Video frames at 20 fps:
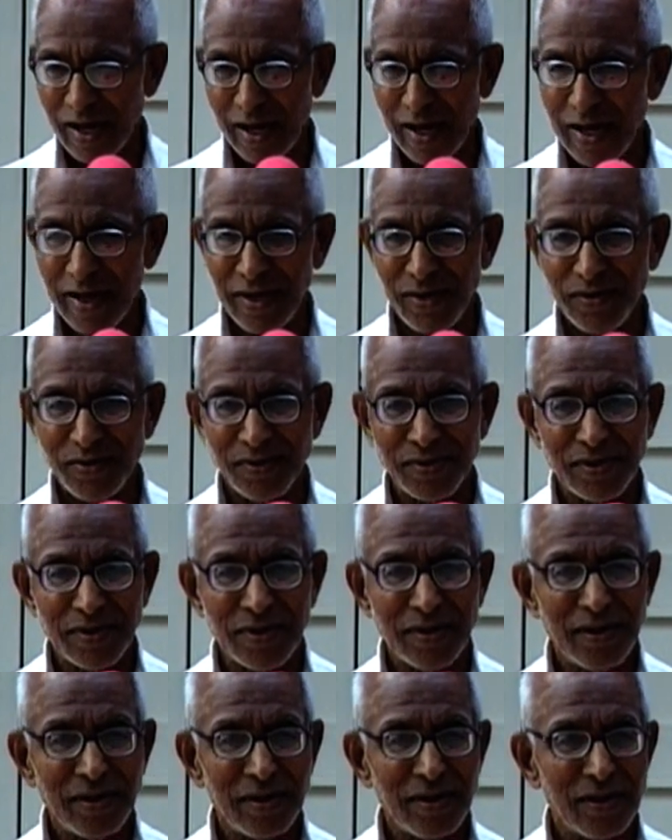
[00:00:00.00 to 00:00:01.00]
eyes?
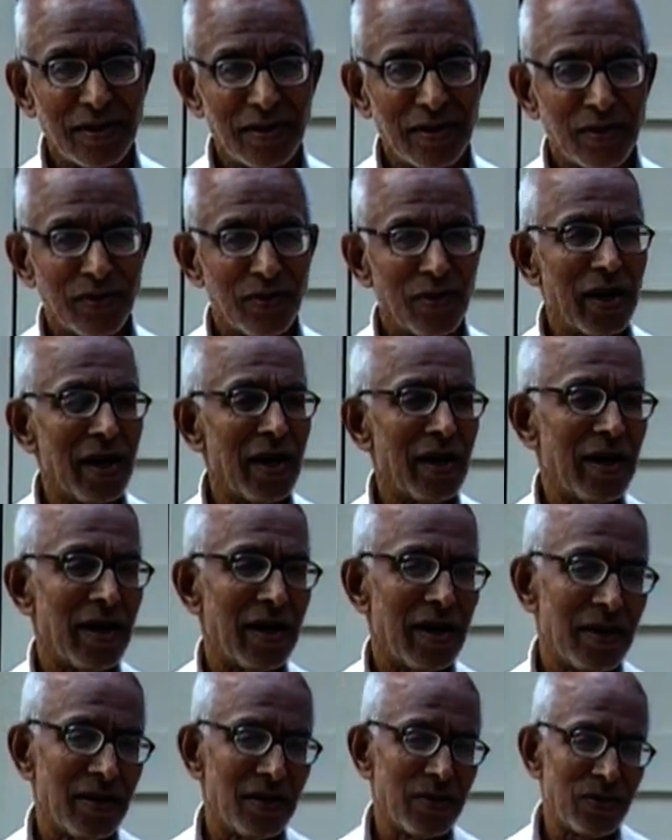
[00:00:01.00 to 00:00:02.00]

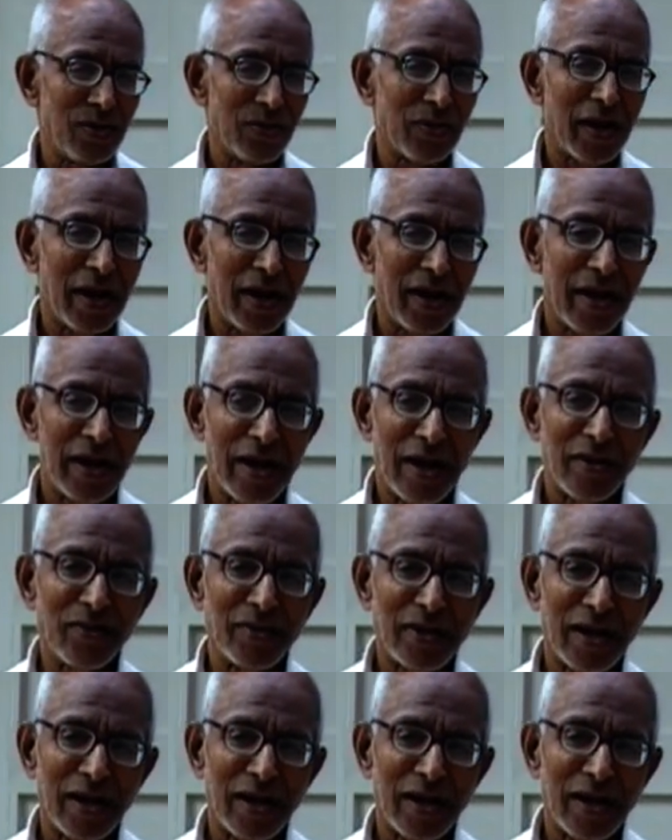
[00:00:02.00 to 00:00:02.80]
Why do I have the